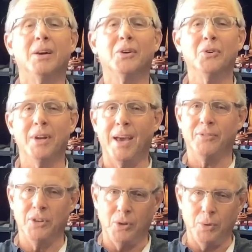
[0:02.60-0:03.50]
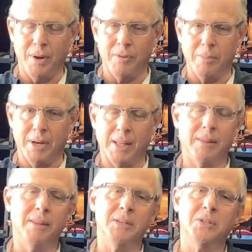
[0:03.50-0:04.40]
Good afternoon, everybody.
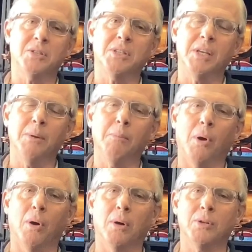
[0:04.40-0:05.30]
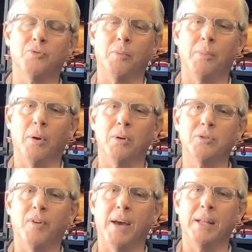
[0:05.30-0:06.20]
This is Tim Barnes from Barnes
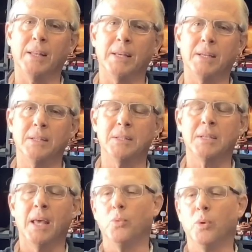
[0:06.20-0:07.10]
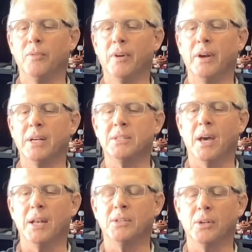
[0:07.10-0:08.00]
Violins. We're very
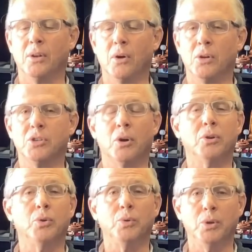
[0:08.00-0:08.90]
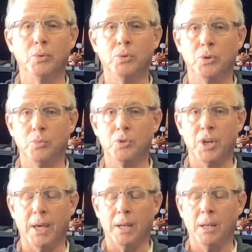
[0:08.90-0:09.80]
excited to launch our new YouTube
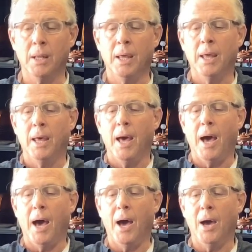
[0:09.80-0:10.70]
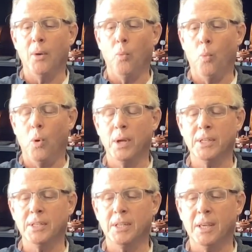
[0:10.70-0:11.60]
channel. I
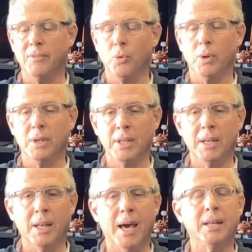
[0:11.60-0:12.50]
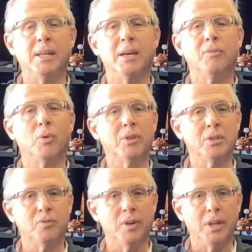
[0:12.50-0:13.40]
wanted to give you a little idea of what
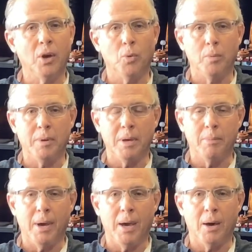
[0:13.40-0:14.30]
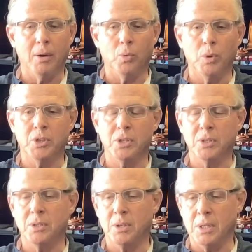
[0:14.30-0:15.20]
this video will be about, which
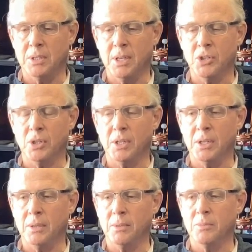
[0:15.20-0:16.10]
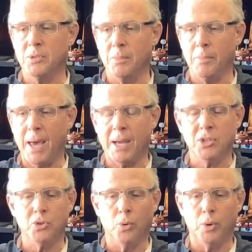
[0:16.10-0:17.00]
is essentially some
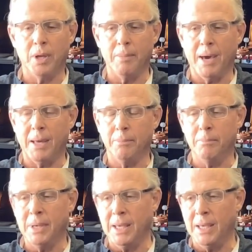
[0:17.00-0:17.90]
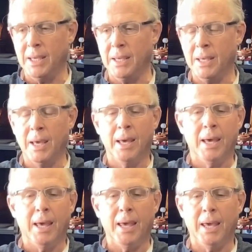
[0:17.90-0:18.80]
backstory about me
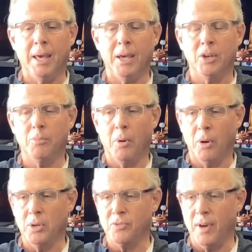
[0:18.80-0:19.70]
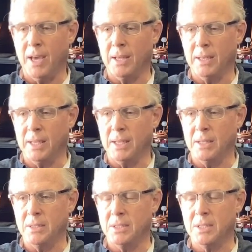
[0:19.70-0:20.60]
and Barnes
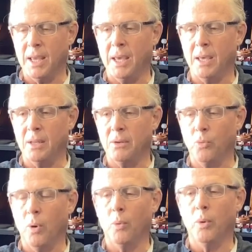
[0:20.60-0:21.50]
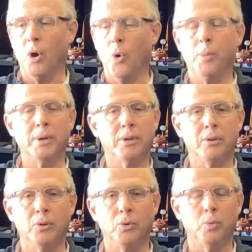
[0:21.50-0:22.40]
Violins and what we're hoping to
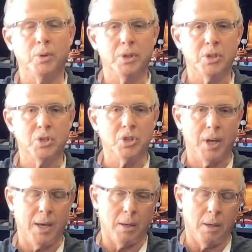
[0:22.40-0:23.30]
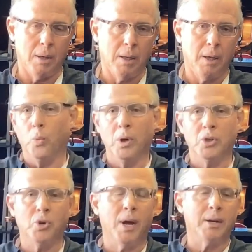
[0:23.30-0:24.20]
do with this channel. We're
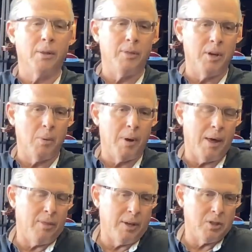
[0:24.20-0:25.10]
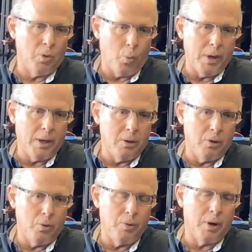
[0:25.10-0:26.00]
trying to think about things that we can
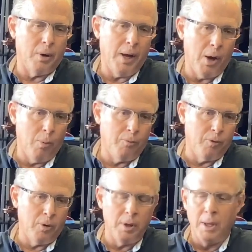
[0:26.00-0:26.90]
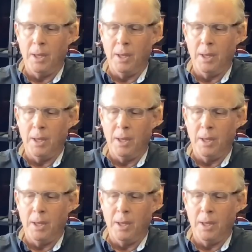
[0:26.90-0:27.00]
do that are helpful,